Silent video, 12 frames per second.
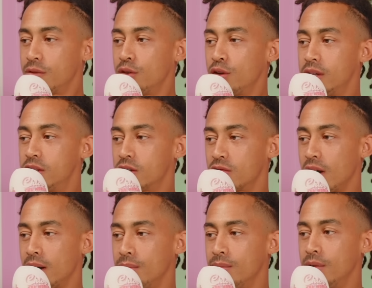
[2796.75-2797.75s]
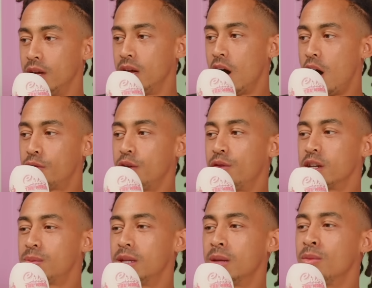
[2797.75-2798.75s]
for your Instagram after you
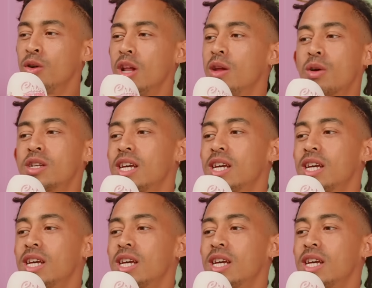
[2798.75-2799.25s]
first meet them? No, because